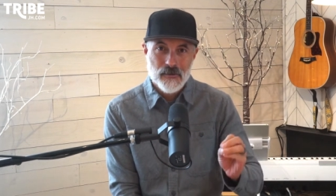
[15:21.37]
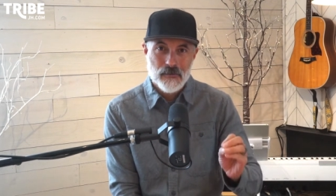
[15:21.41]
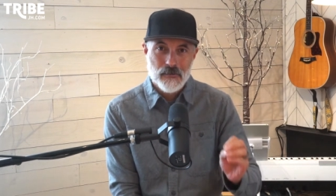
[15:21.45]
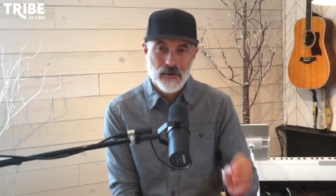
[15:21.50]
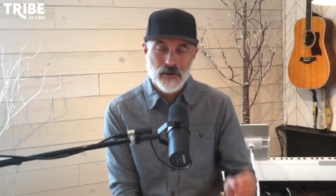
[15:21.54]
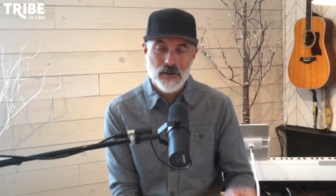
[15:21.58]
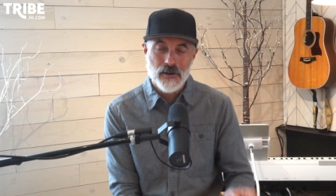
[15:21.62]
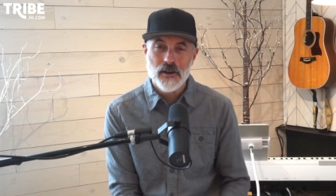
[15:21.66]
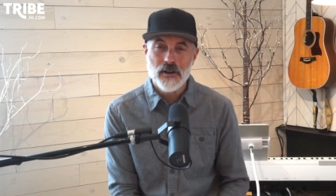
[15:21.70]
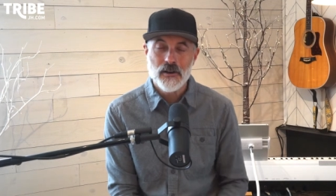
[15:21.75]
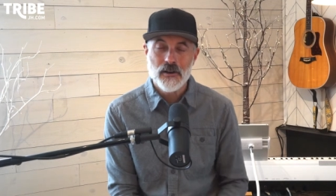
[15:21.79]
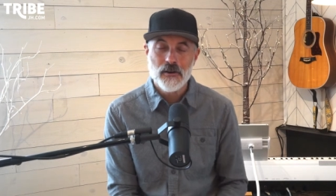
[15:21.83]

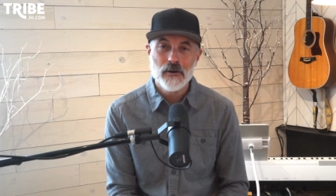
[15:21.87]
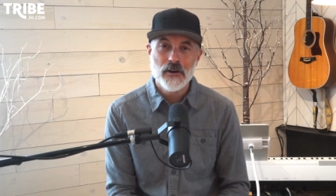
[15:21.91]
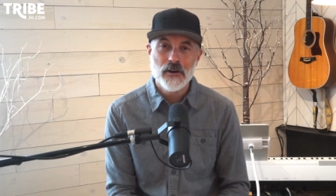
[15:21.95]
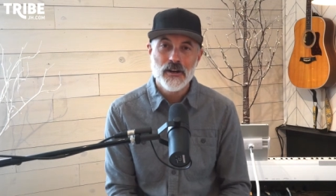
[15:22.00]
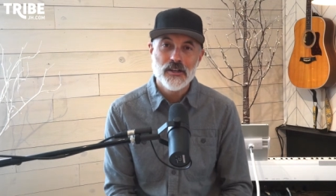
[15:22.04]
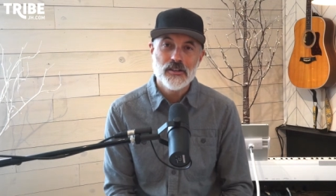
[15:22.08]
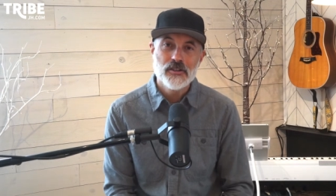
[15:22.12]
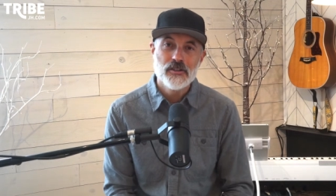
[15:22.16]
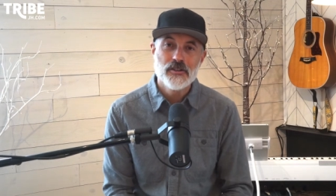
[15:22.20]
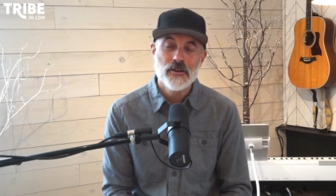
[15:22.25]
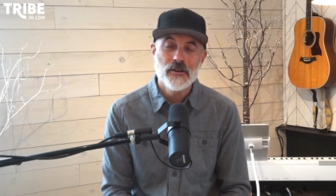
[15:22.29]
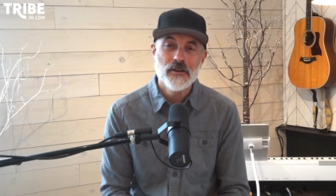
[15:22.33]
We're going to go on
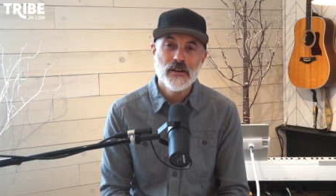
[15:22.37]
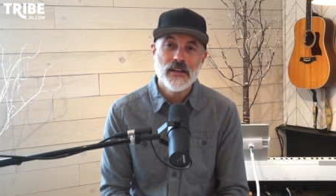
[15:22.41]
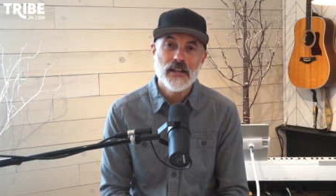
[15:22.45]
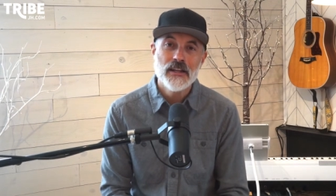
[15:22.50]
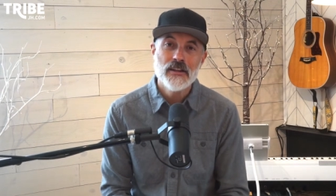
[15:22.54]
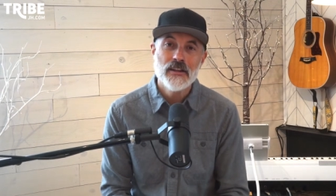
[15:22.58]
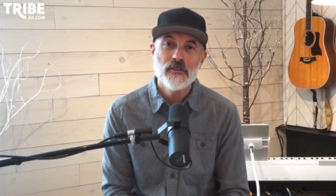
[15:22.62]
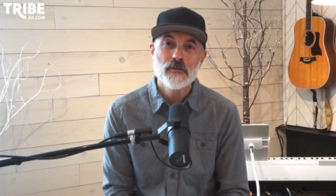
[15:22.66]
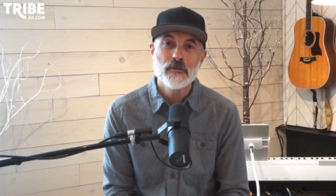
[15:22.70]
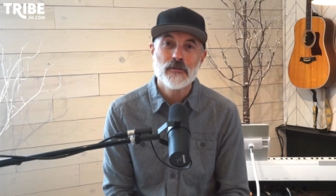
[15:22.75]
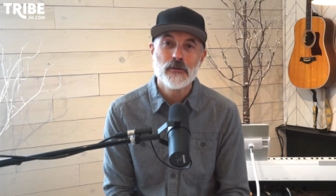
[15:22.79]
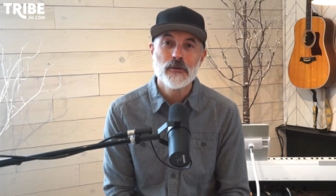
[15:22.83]
a
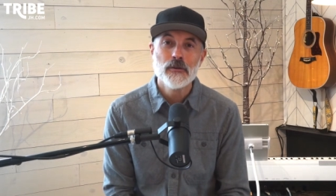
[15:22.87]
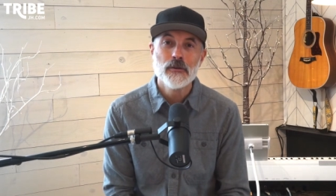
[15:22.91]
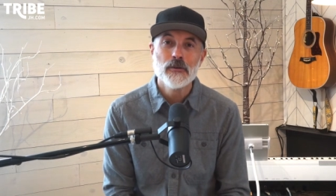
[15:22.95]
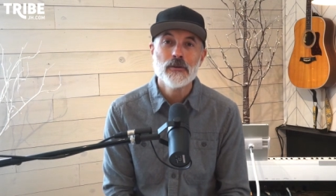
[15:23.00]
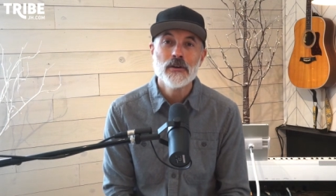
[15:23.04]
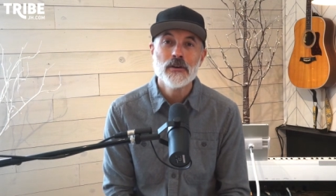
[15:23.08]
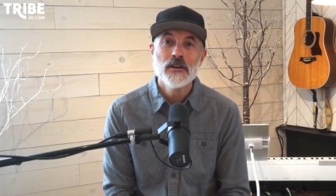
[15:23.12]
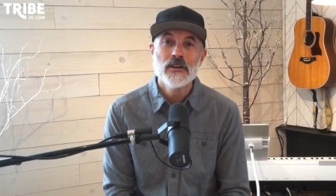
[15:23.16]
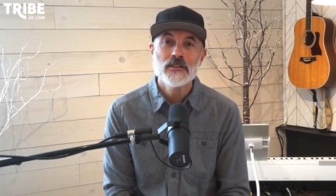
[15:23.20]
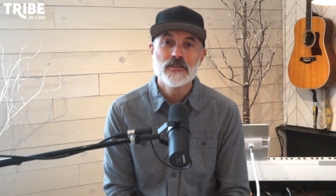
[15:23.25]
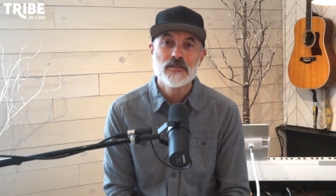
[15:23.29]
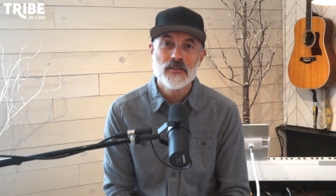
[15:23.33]
journey
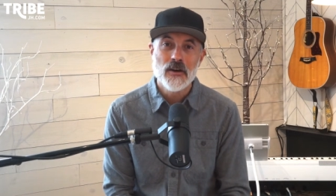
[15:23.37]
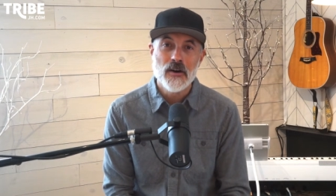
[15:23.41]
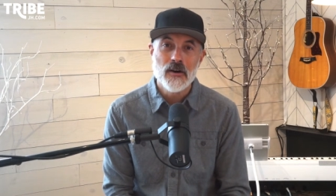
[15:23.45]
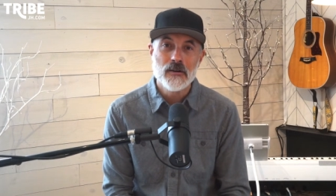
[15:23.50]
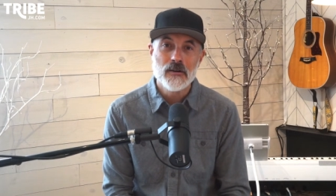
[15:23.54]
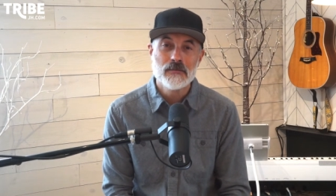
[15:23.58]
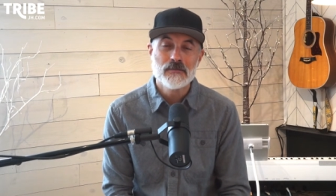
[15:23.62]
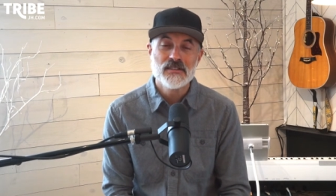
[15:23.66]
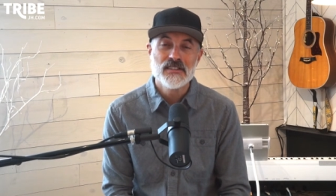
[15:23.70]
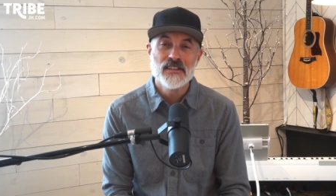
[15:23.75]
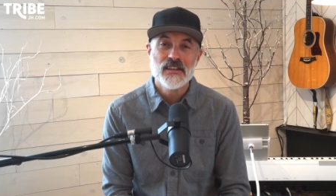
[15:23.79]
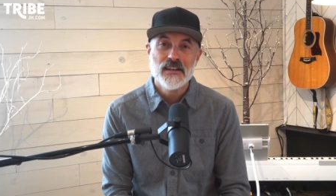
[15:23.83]
through
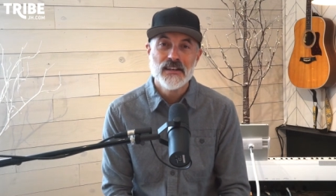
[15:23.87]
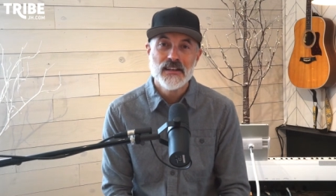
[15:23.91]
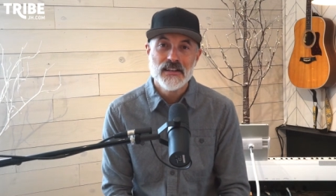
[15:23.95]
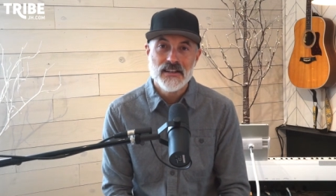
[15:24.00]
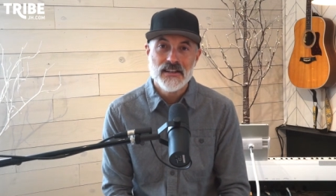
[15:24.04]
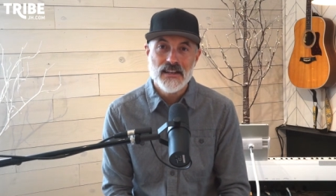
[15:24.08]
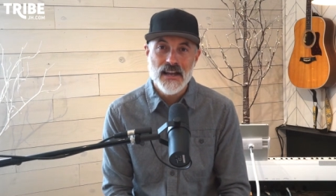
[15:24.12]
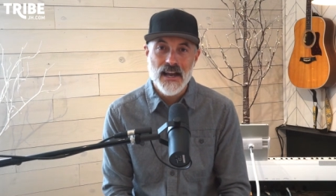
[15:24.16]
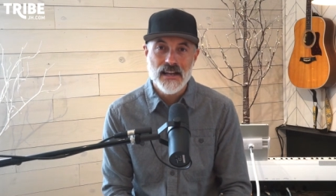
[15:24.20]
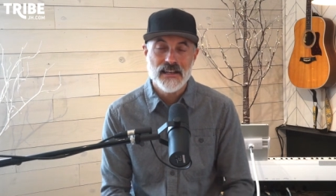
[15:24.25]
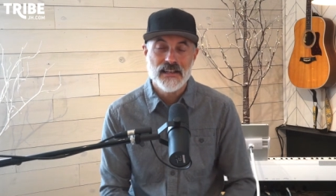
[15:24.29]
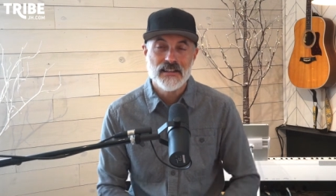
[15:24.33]
Psalms
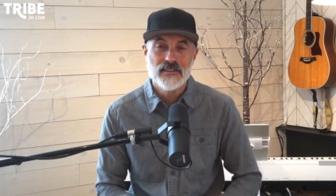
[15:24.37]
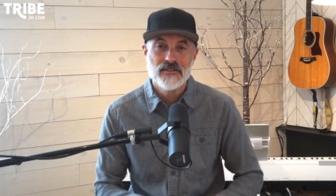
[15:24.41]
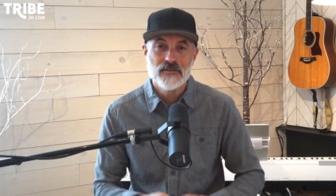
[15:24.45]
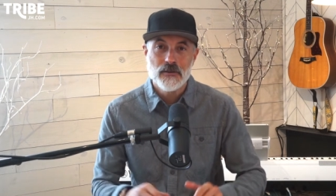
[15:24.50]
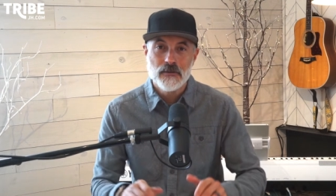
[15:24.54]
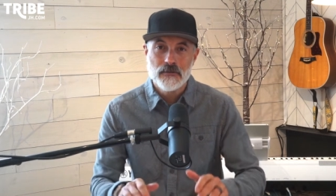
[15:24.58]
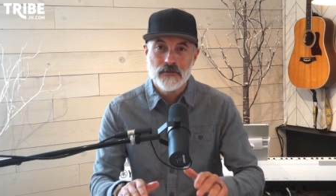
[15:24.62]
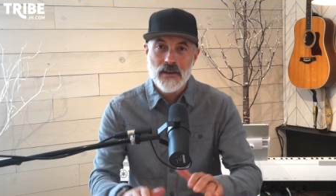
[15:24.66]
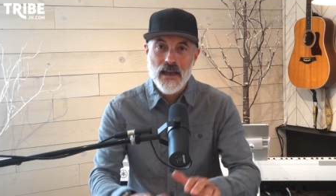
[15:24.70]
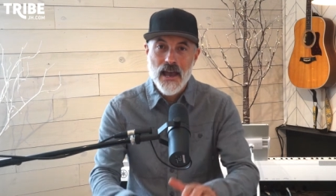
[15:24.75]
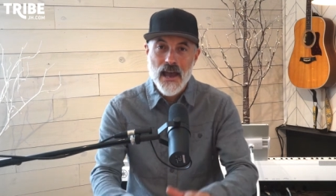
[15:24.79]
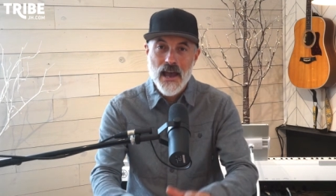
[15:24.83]
90. So
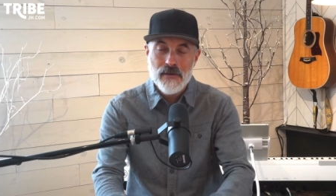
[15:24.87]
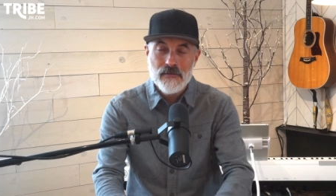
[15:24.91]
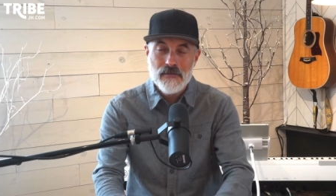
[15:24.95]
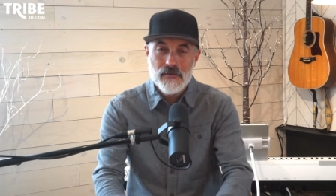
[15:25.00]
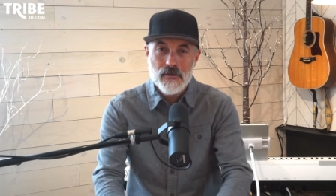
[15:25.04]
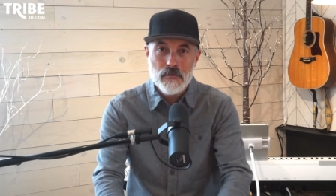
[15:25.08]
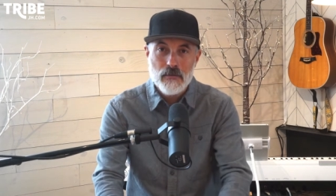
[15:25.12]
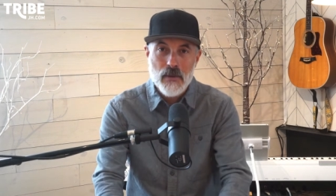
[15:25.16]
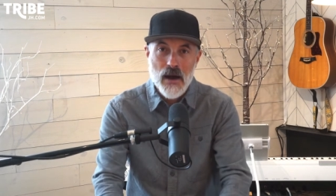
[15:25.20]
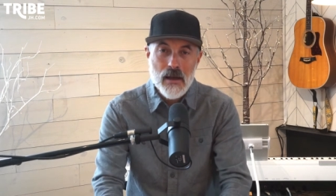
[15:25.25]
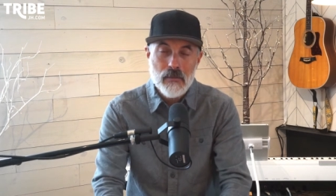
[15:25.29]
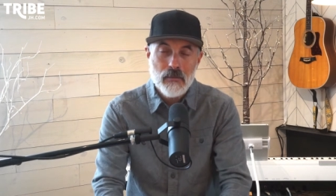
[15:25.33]
if you have your
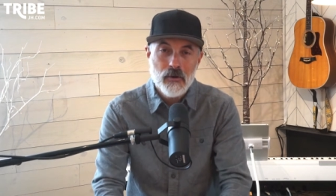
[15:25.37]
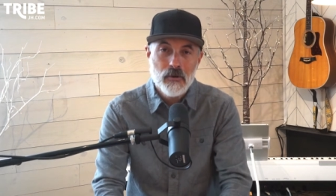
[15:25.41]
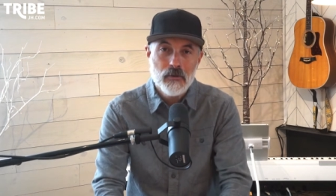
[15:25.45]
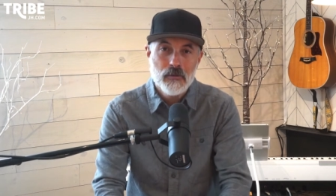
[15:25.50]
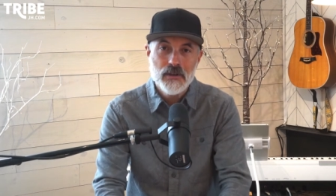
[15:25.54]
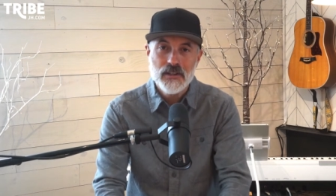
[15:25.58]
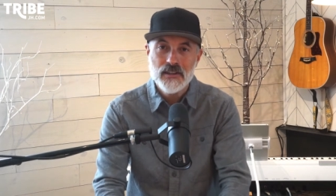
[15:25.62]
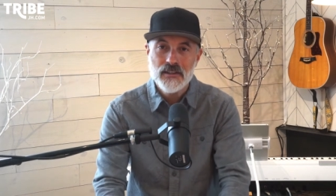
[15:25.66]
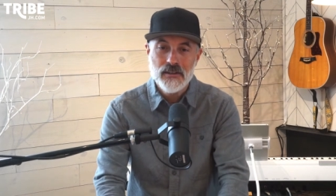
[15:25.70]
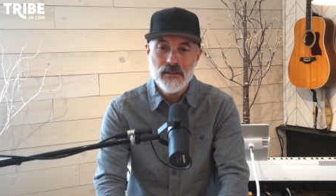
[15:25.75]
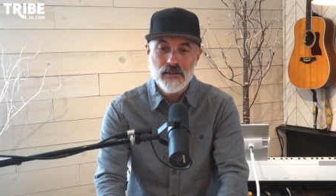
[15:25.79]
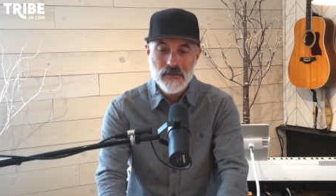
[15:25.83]
Bible
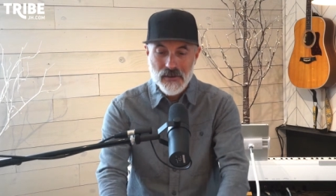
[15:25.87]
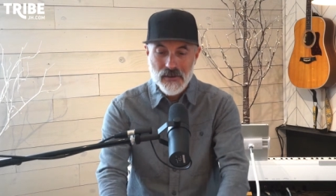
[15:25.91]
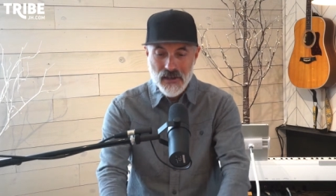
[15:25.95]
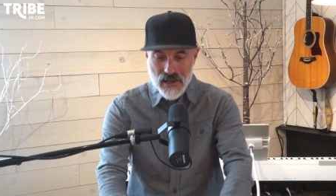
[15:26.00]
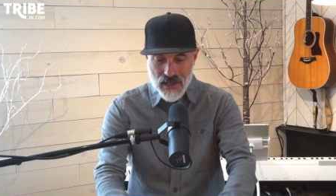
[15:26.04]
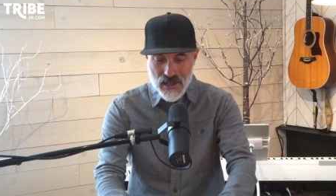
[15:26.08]
with you,